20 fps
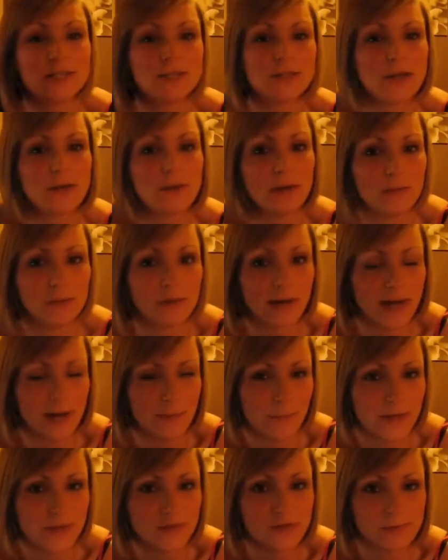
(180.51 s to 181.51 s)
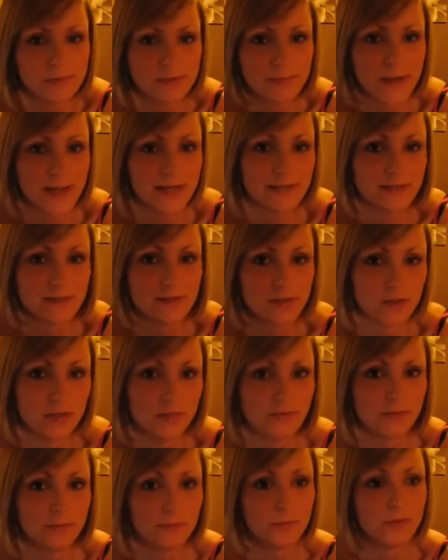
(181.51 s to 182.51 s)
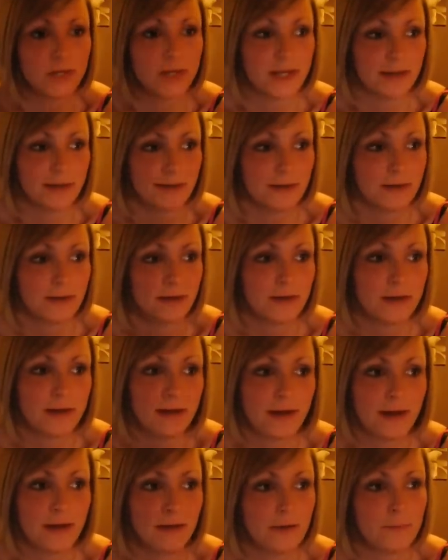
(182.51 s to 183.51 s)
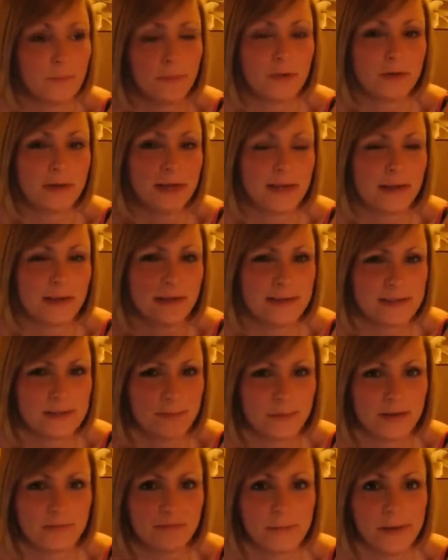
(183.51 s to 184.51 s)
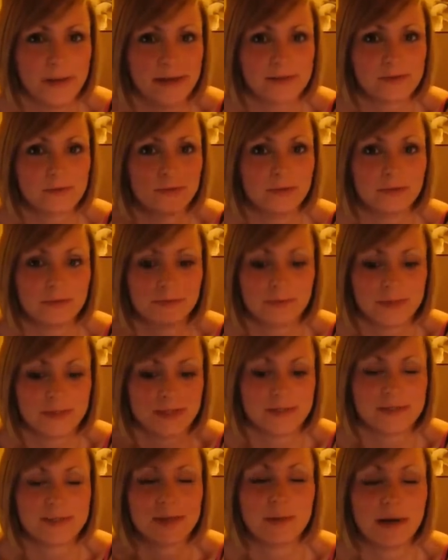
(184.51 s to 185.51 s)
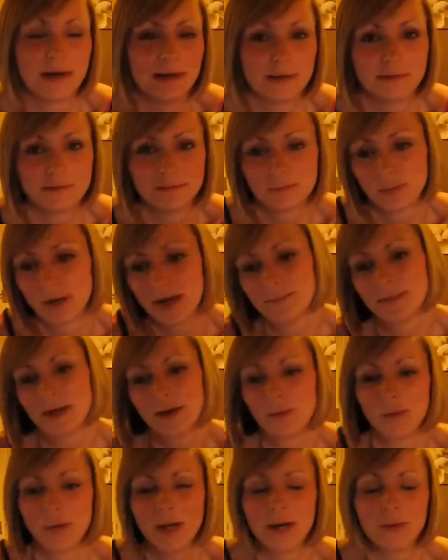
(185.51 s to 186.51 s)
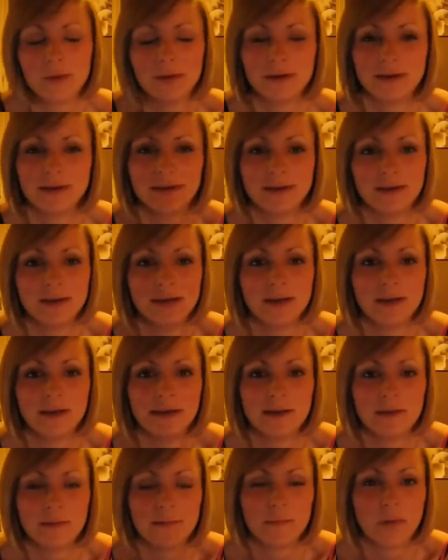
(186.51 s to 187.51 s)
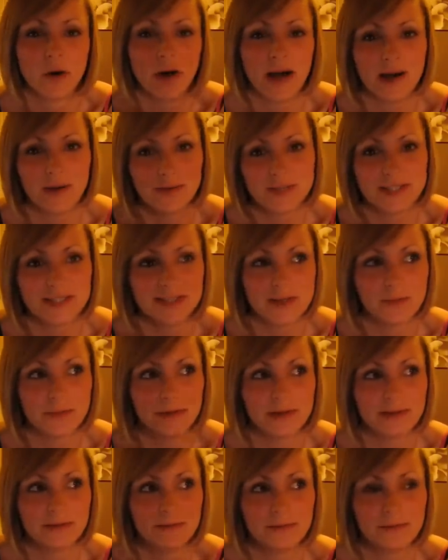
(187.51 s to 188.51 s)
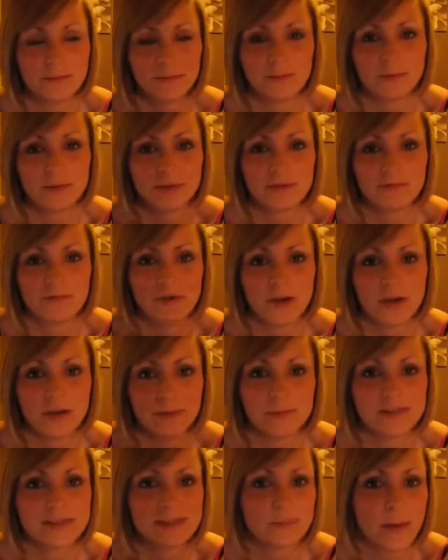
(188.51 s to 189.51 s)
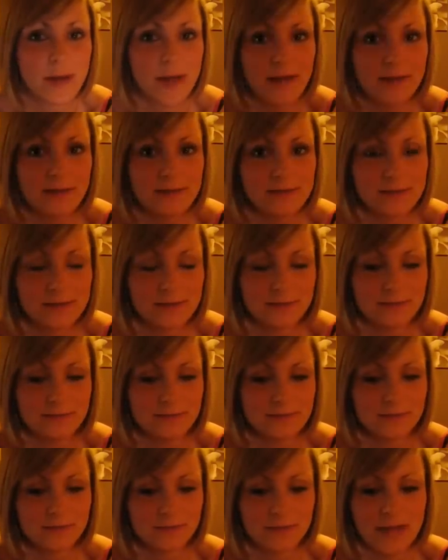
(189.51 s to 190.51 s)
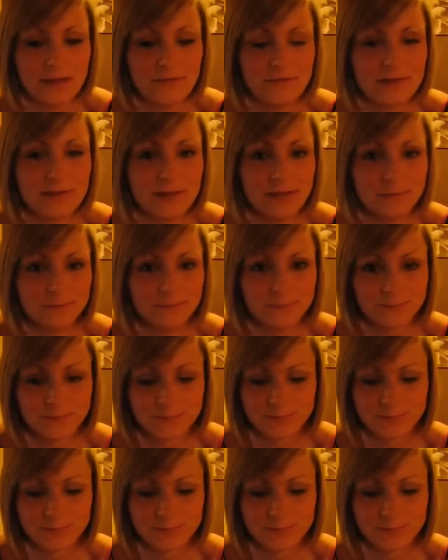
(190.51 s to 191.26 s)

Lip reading: you do it with like bedroom space and stuff and money? Money is a bit of a personal question, so I'll wipe that one out. But how do you do it with room and space and everything?